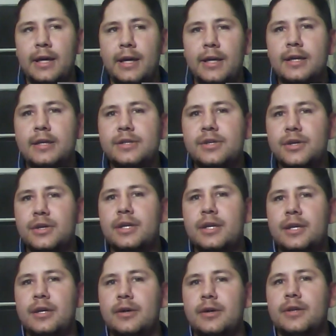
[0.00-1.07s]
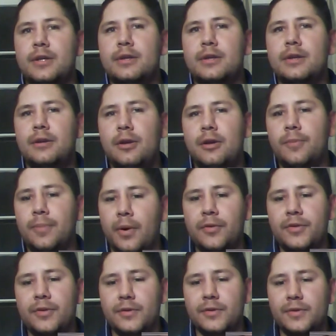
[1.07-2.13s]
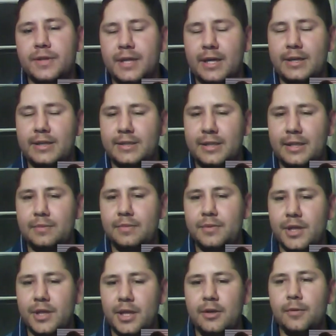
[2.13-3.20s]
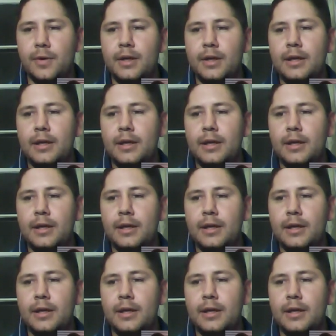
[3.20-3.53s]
it is good to hear that both those guys seem genuine.